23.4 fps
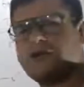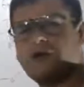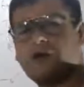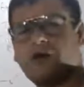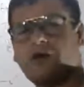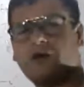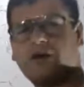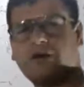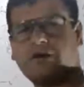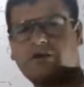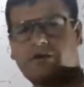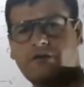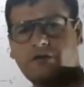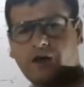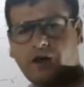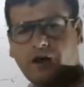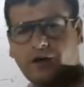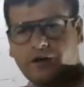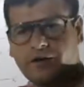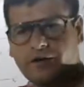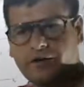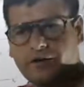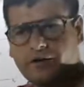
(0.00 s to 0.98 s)

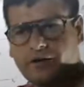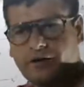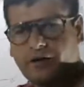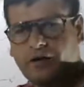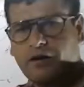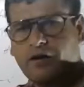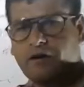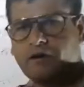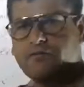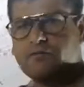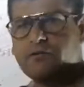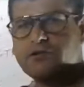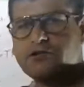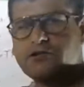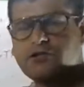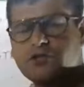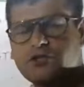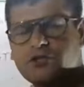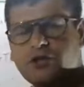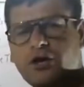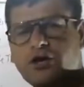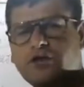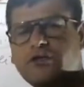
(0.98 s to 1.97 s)
tRNA, first
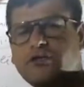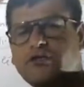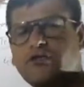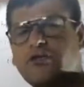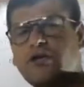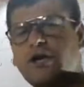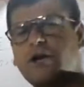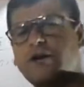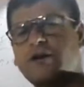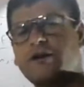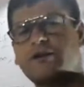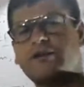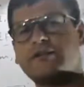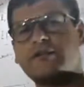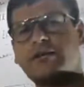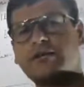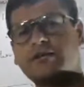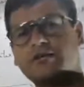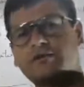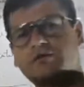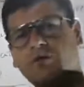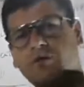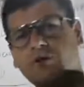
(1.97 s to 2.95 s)
charged tRNA,
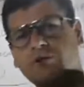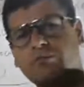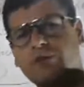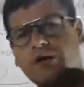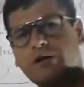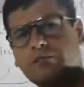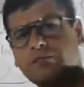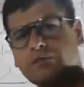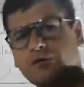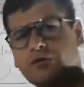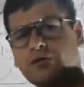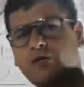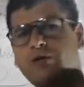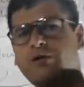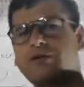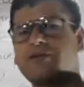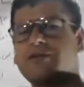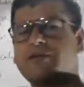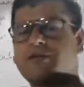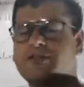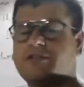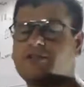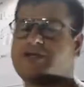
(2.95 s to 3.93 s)
that is formyl
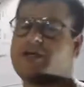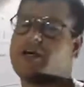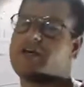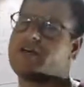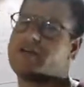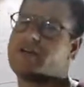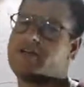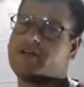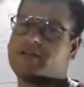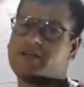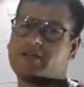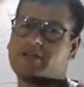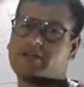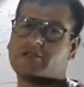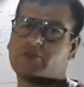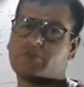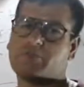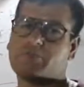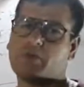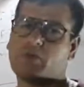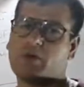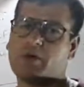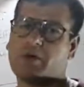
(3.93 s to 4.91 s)
methionine tRNA in case
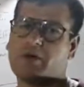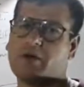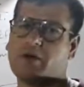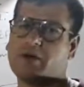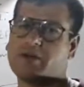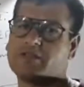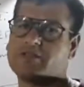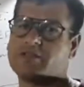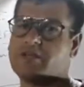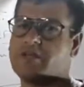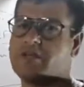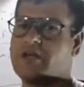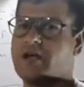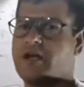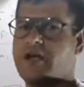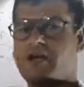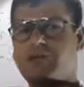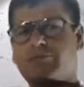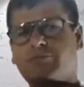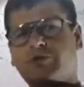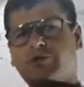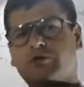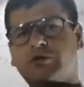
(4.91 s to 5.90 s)
of prokaryotes
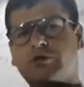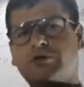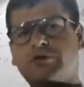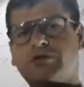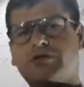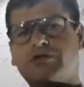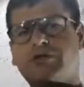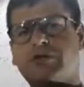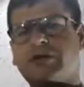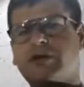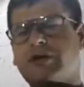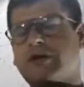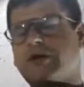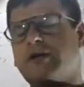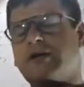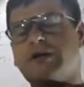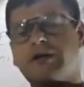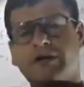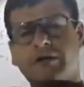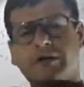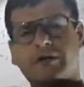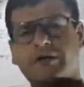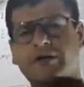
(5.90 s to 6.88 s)
and methionine
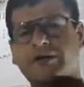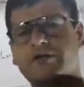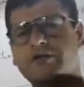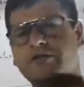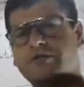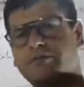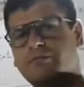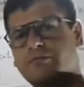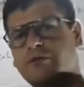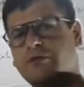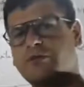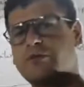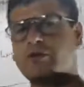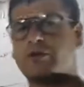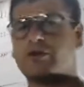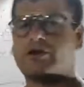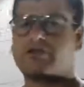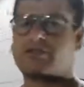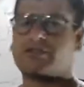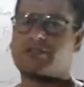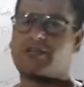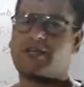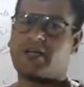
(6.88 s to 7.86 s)
tRNA in case of
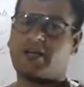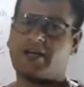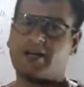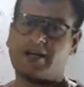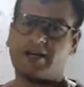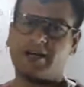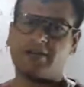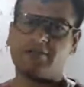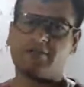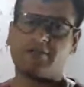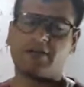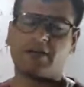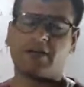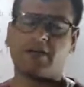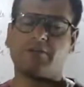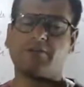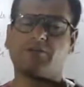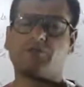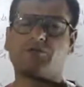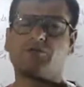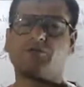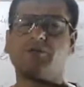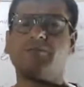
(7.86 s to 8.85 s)
eukaryotes, they arrive the
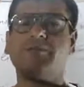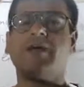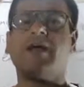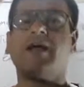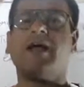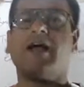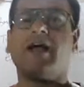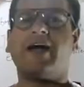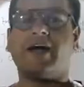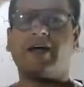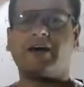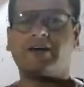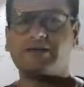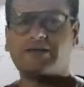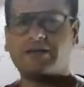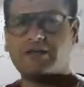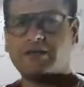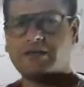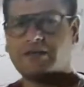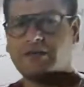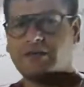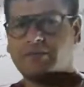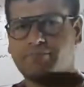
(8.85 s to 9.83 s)
ribosome at
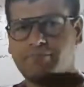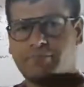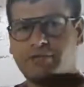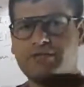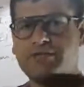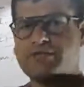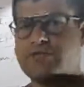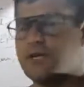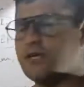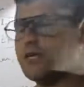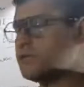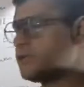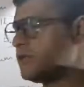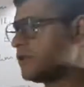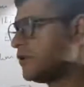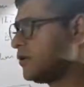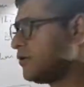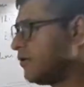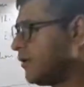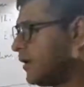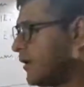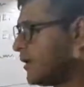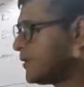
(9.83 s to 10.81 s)
the P site,
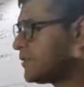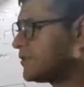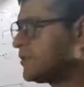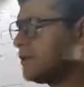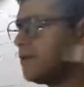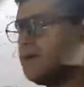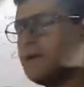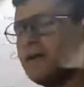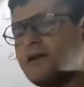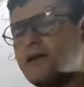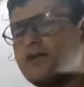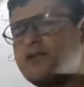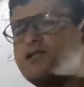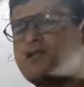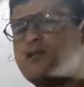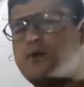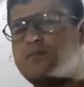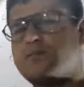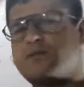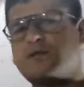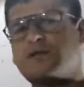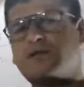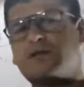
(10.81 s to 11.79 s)
whereas rest
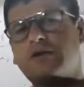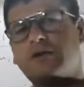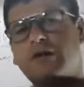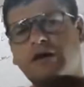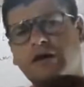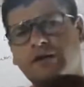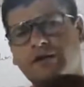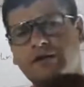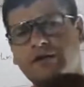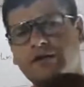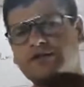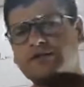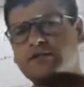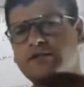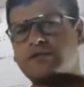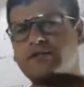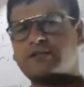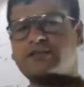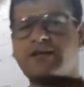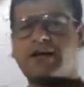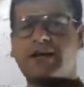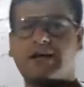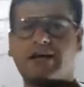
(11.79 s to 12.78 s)
of the tRNAs,
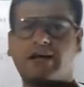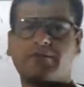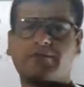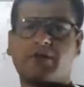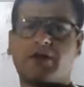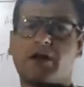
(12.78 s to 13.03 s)
they arrive the